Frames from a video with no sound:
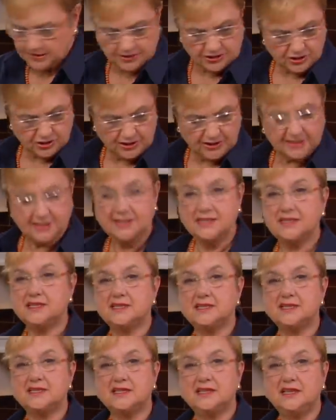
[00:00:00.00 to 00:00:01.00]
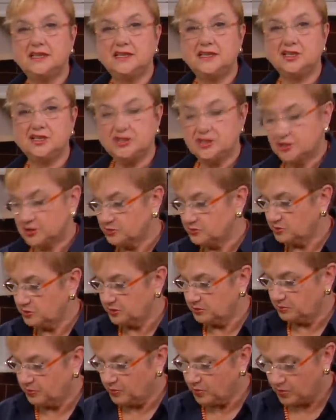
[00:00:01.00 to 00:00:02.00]
So this is delicious
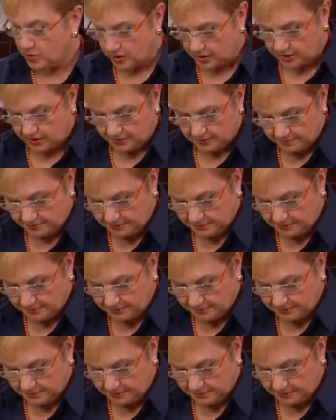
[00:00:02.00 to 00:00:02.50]
with pork,